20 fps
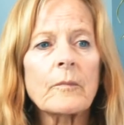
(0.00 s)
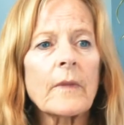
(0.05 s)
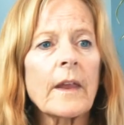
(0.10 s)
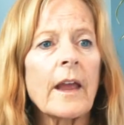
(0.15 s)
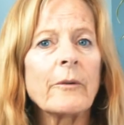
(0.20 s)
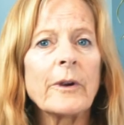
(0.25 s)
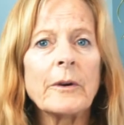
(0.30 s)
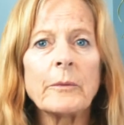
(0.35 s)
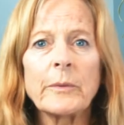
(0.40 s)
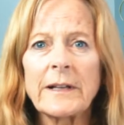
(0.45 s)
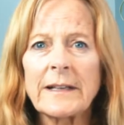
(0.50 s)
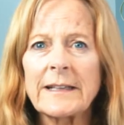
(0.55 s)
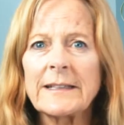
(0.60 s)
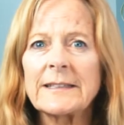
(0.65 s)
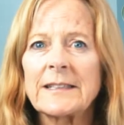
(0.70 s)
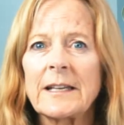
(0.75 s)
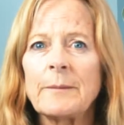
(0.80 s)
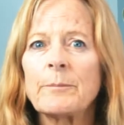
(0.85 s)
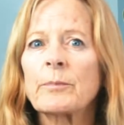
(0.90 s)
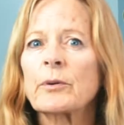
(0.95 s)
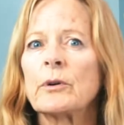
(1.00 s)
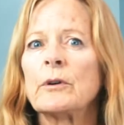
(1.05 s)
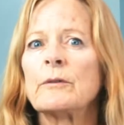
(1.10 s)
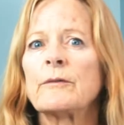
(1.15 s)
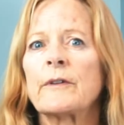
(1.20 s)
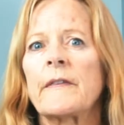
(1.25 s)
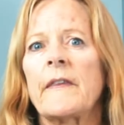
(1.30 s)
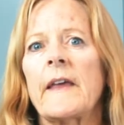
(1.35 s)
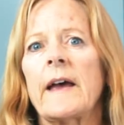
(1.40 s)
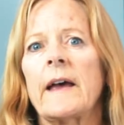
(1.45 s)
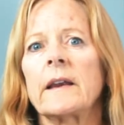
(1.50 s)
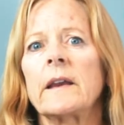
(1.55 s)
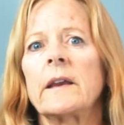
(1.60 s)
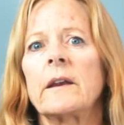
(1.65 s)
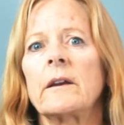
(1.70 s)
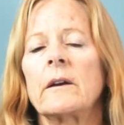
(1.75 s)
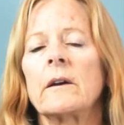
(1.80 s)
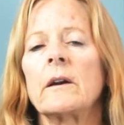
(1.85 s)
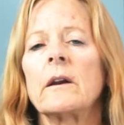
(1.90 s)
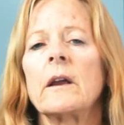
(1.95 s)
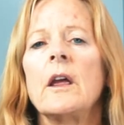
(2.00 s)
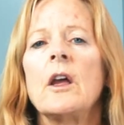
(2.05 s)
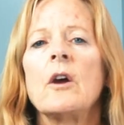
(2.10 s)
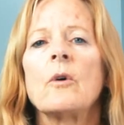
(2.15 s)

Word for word: And we really see proof in that here.